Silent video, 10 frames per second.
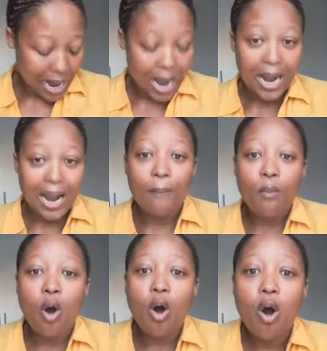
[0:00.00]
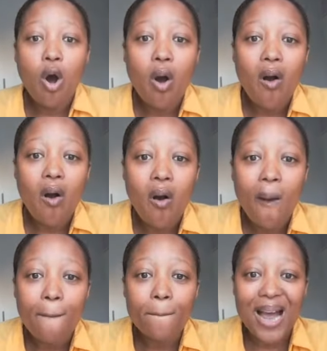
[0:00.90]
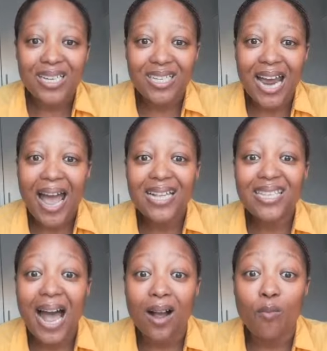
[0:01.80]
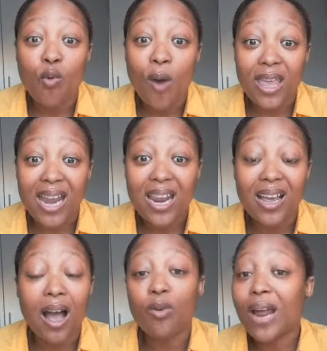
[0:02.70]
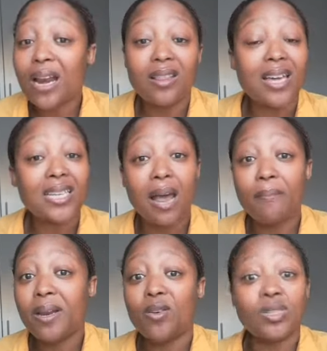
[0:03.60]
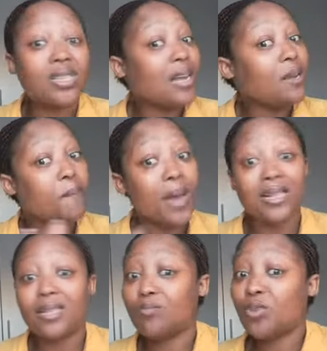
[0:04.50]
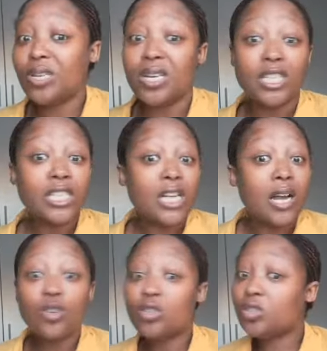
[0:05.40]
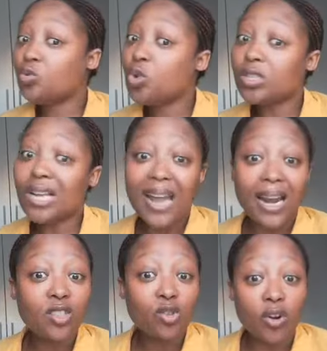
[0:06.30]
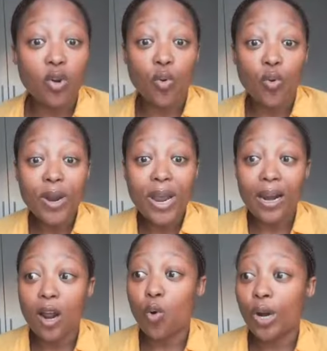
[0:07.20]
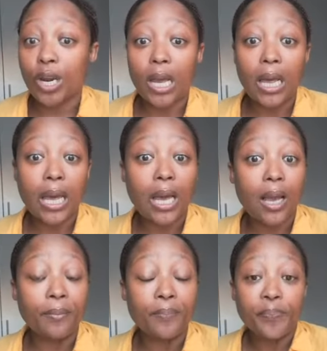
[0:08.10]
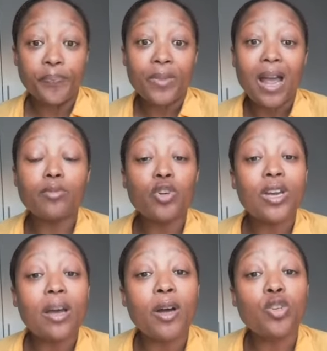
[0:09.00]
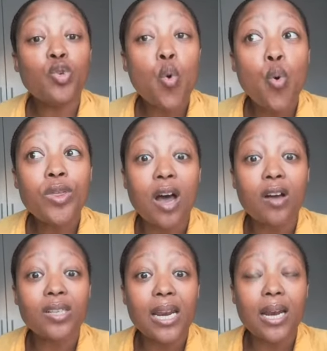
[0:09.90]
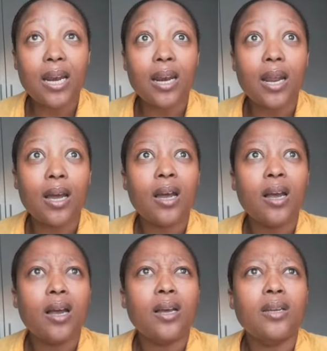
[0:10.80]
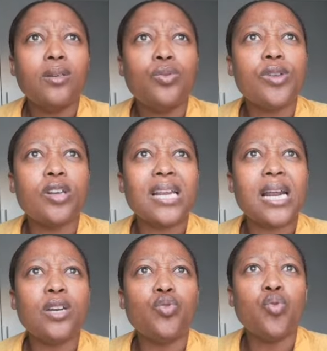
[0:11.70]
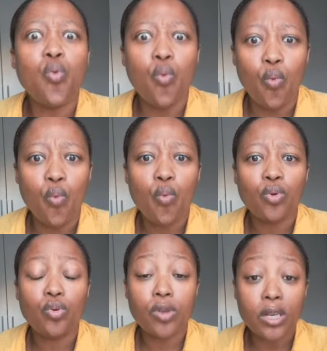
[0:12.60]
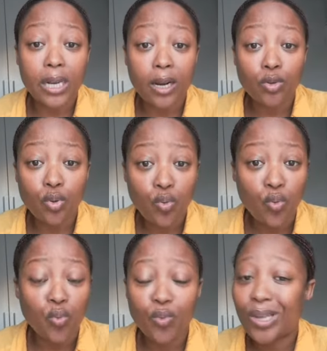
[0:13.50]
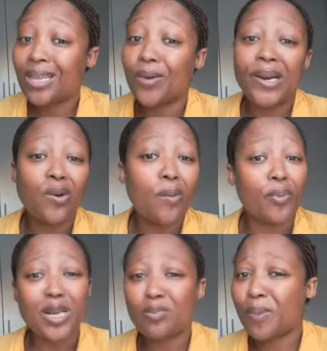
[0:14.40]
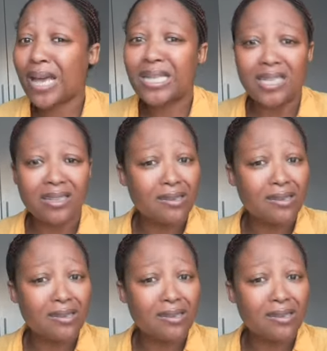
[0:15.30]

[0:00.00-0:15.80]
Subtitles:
Kamo mashe a etsang mo ngwanyaneng ga gona that time ene go sena di-pads bo di dilo tse le nang le tsone nou yana gore hey I'm talking about 2002 there were no breast pads